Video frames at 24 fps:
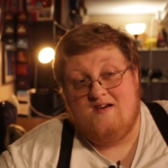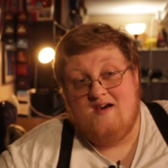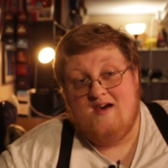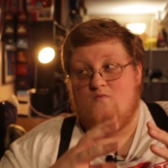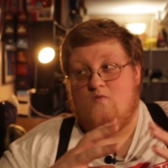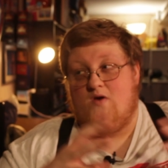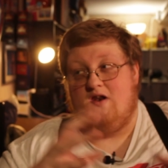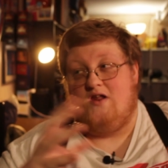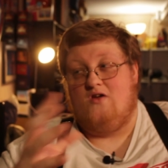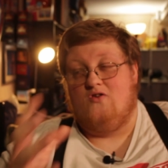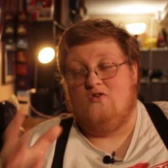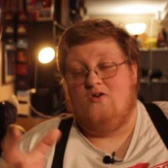
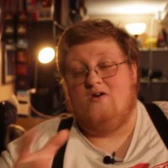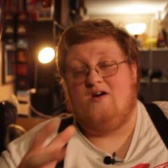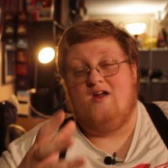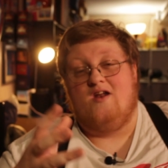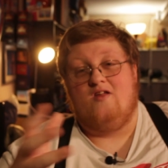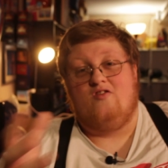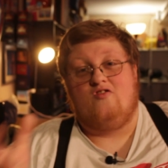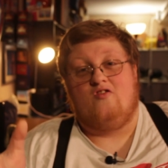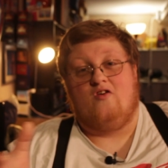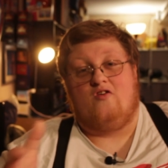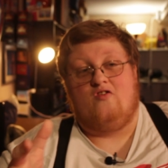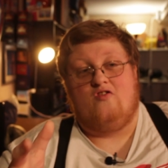When you look at
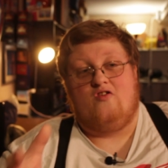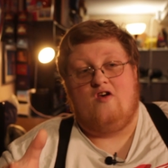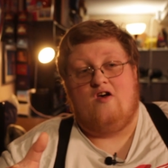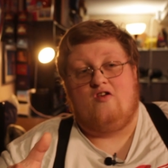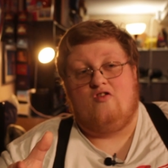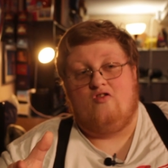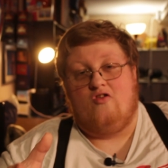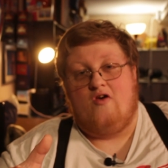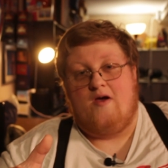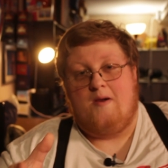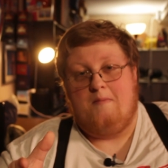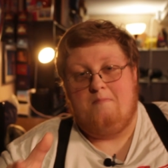a
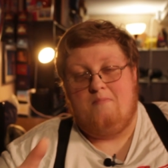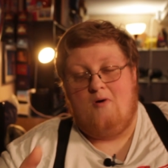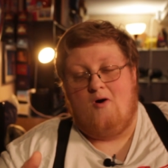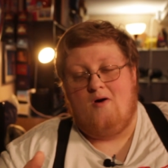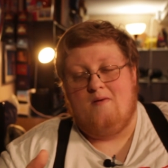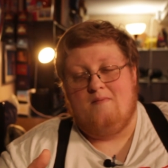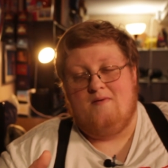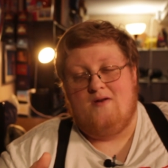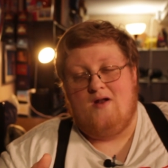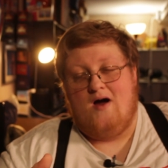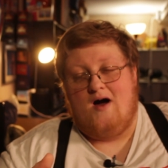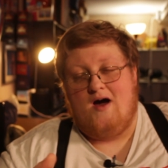success like
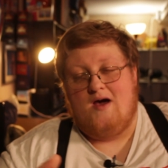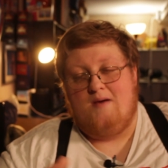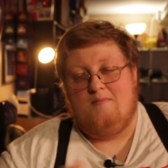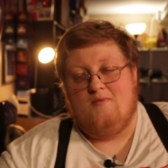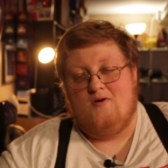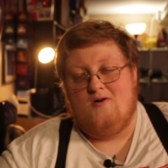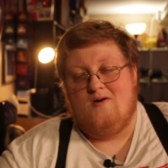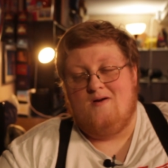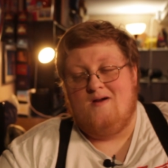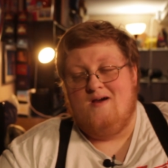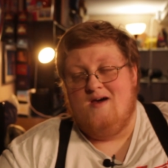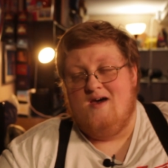
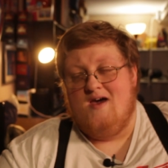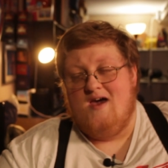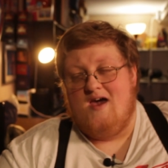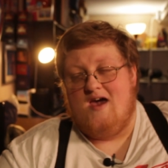Barbenheimer,